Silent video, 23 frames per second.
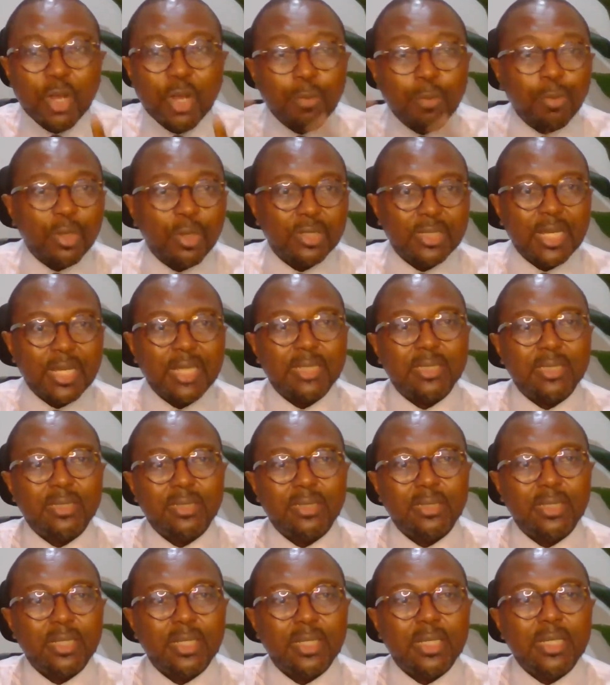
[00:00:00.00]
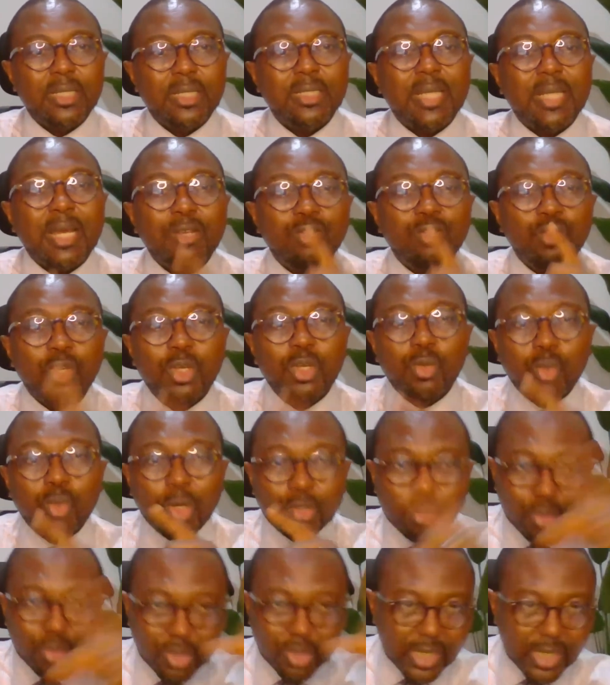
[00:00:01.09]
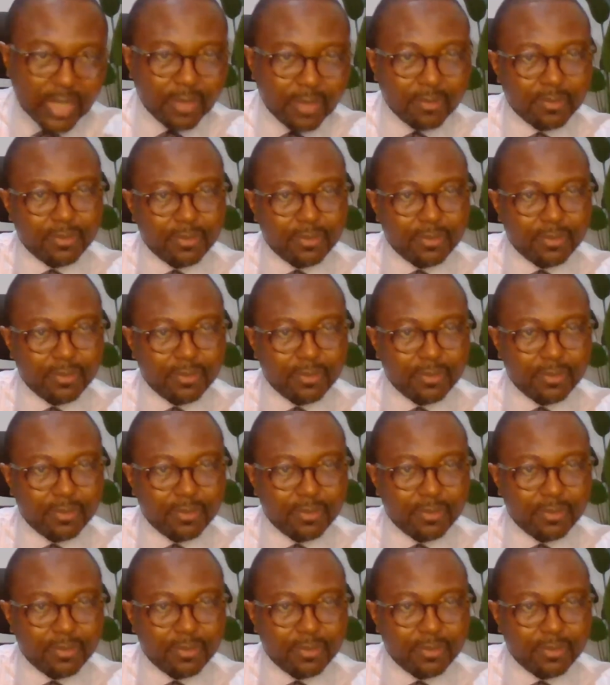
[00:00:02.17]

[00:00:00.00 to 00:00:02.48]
important than knowing what to say.